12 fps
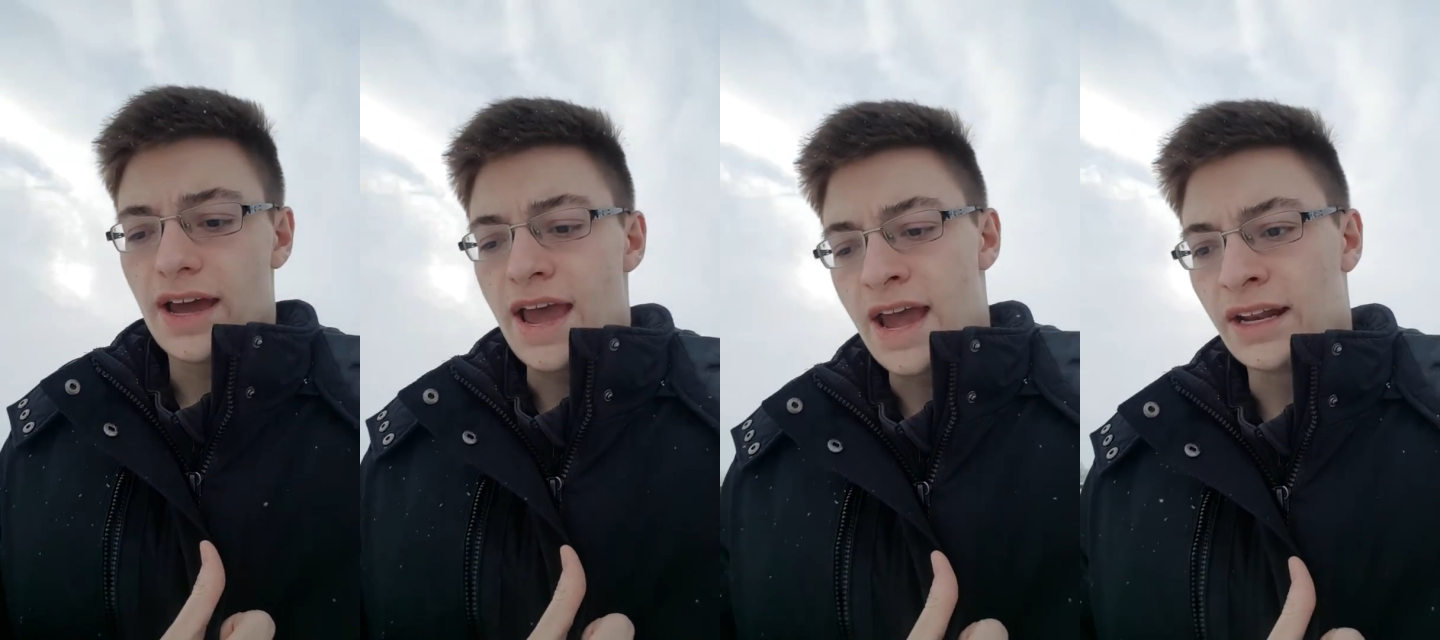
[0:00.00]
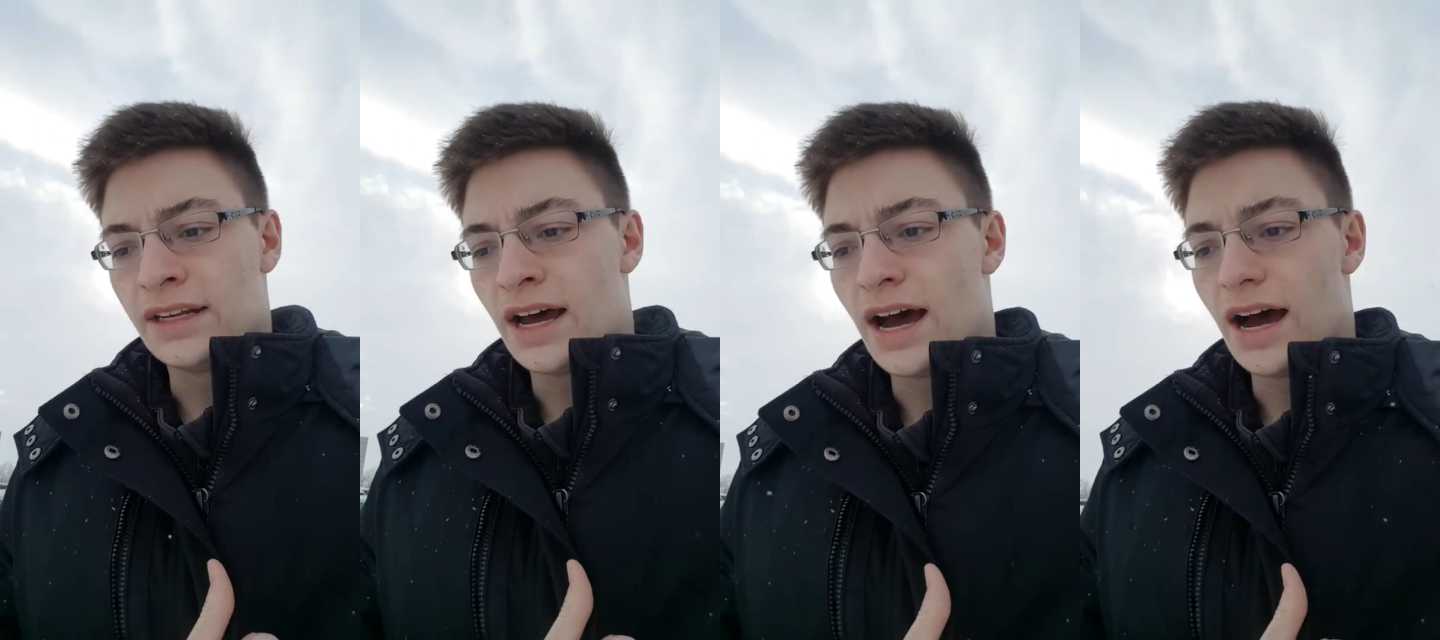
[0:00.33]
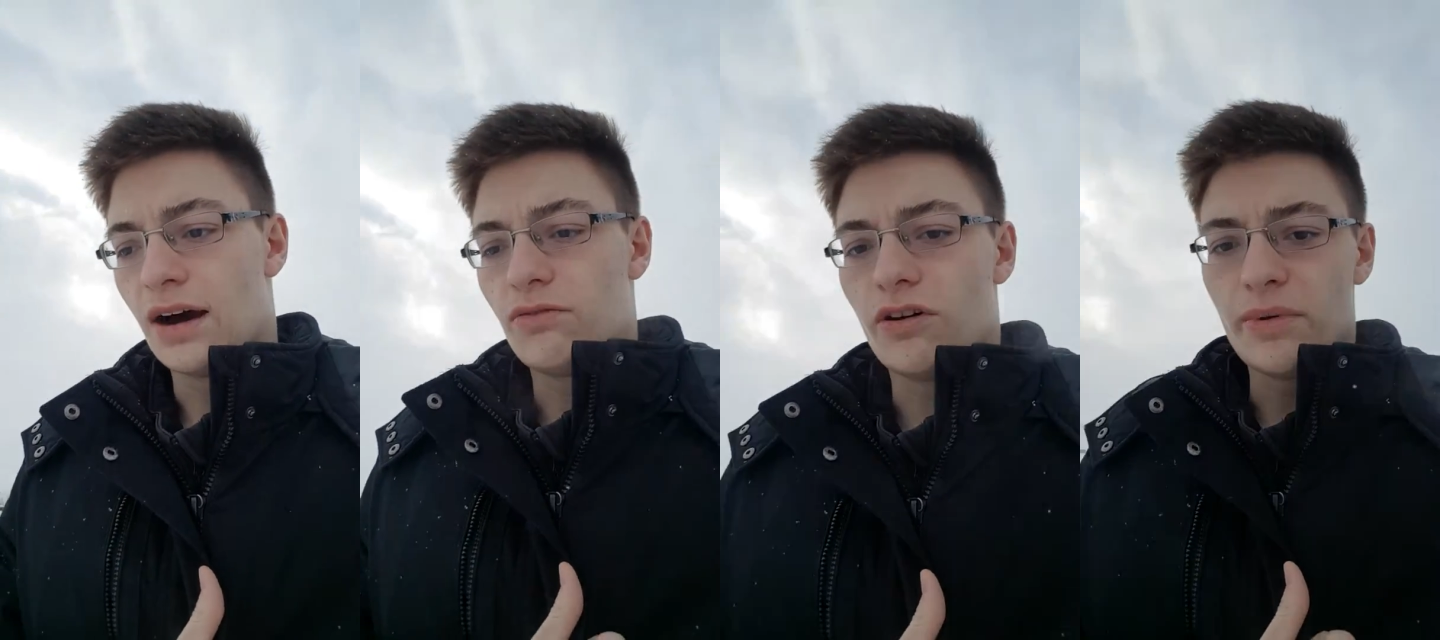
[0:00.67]
and
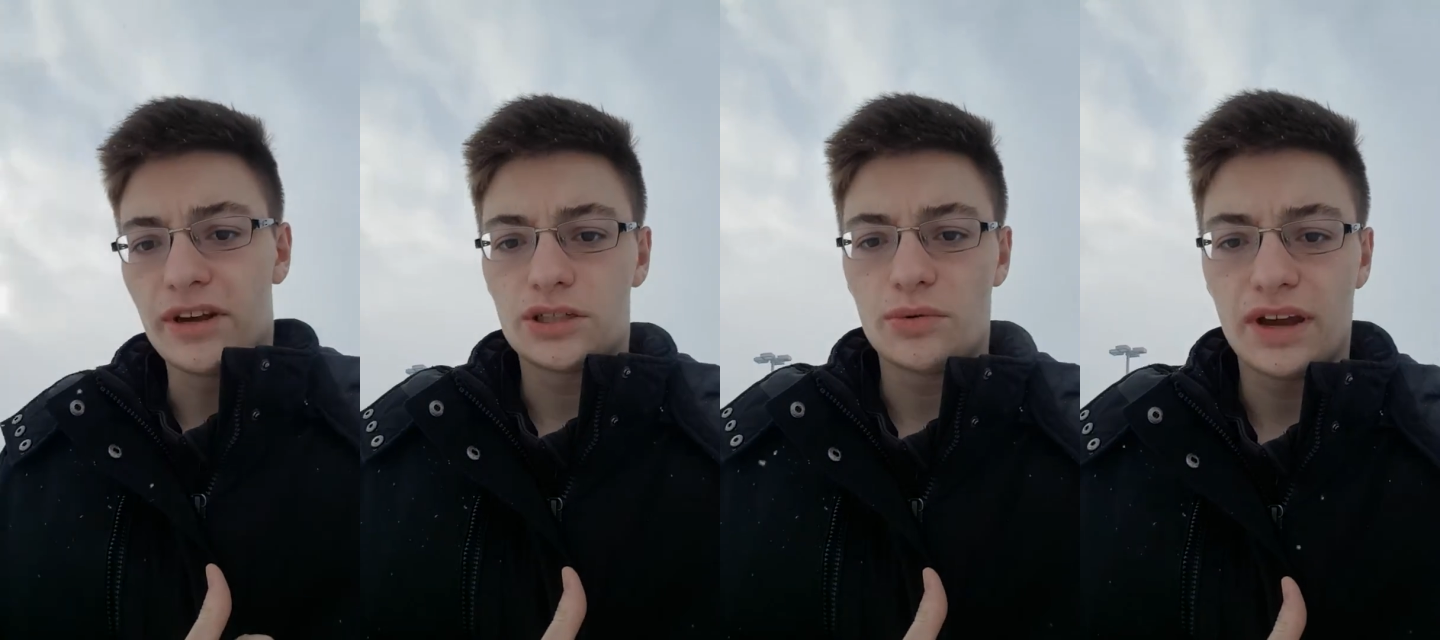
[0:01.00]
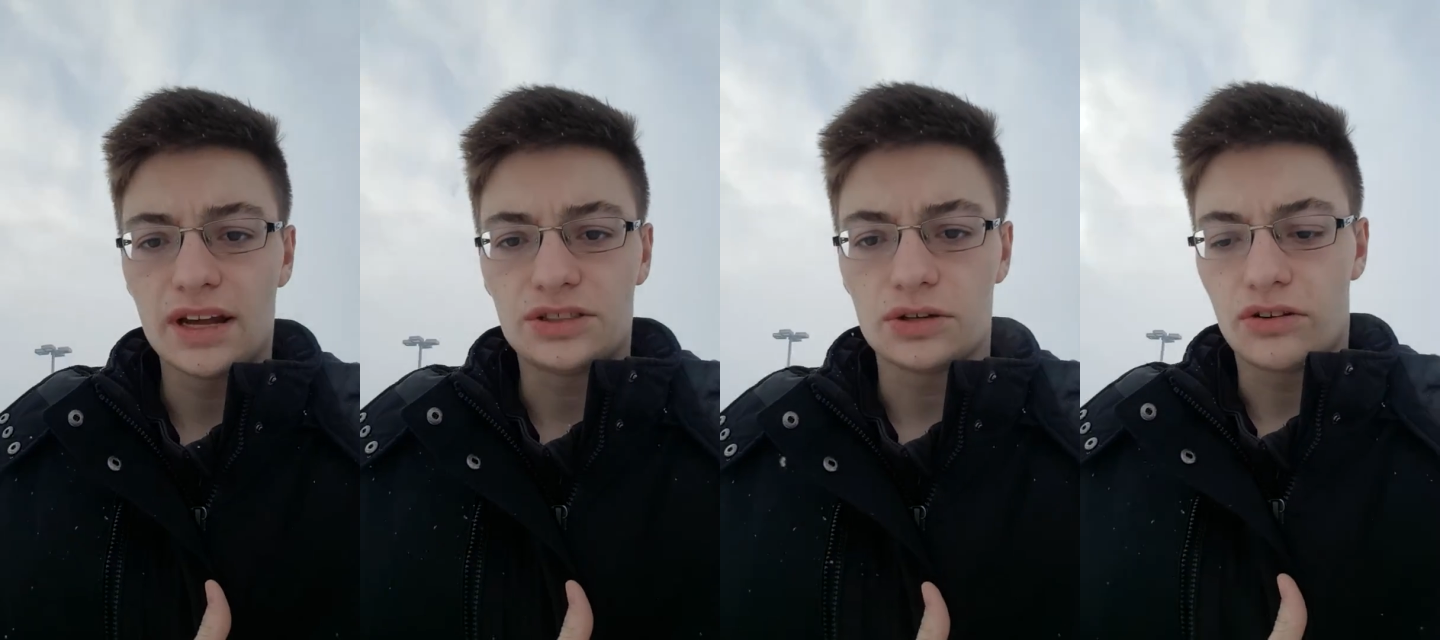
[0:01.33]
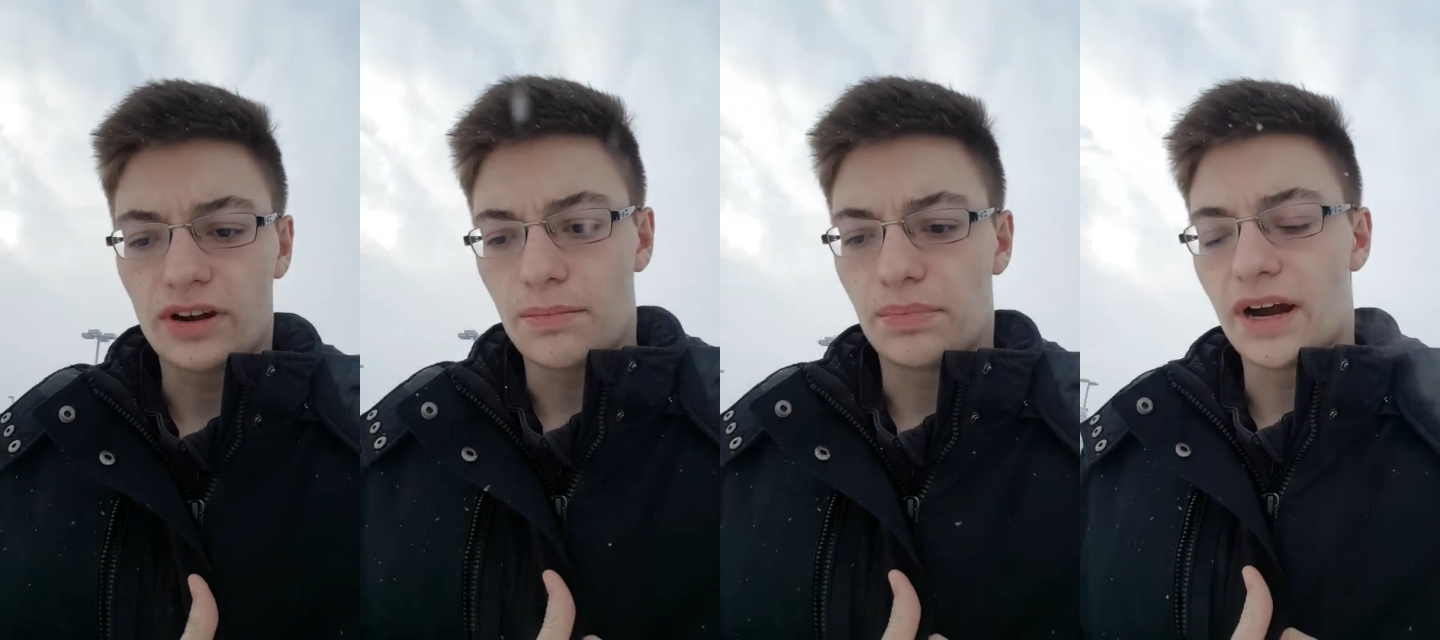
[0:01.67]
we'll make sure we get you a
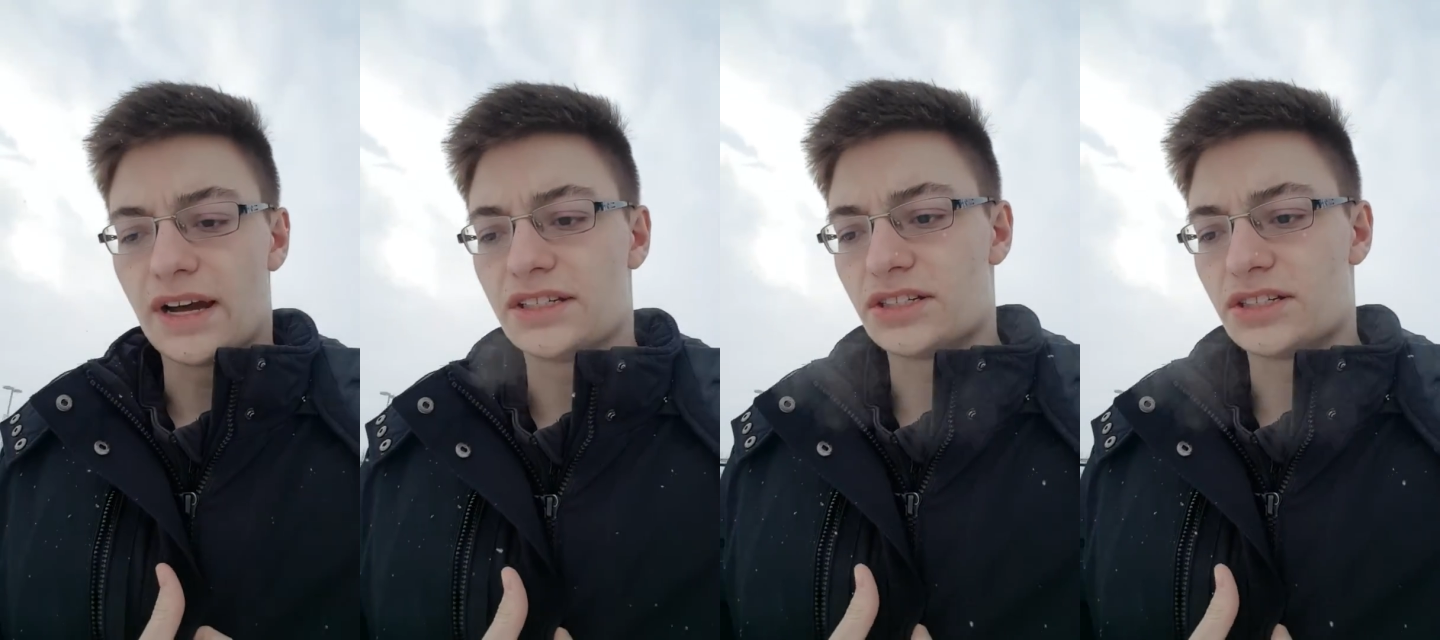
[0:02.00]
great price.